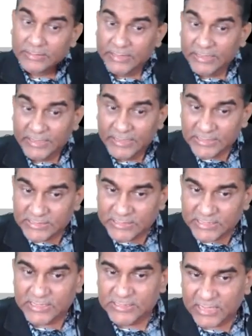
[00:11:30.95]
The
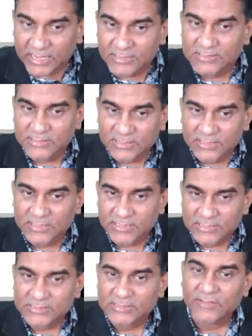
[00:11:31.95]
easiest answer
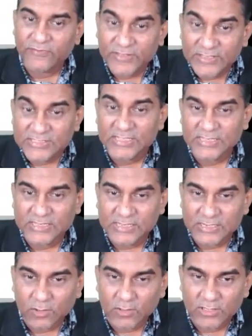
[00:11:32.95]
is the
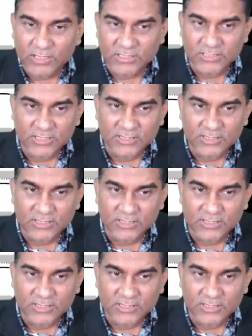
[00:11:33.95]
physical condition.